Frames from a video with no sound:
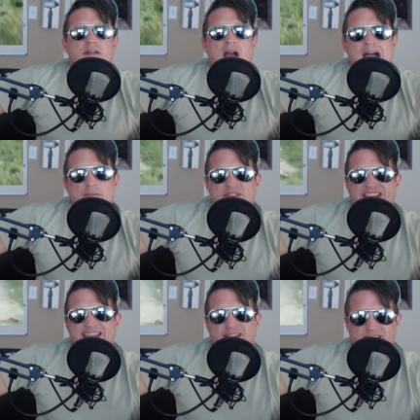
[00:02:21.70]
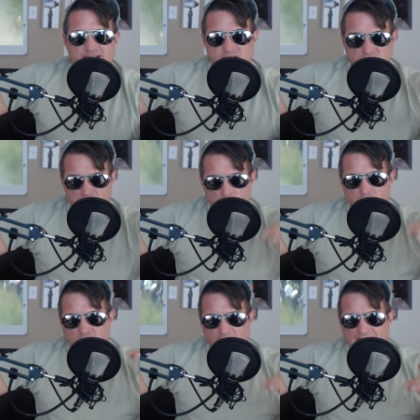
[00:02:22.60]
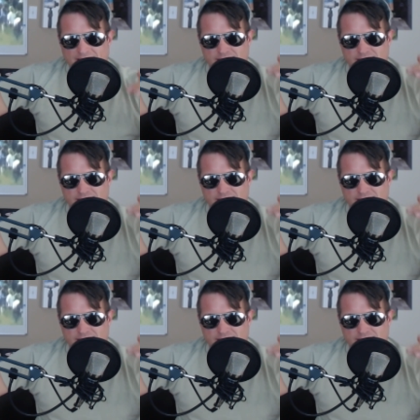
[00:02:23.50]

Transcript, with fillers: I'm thinking that it's a lower class,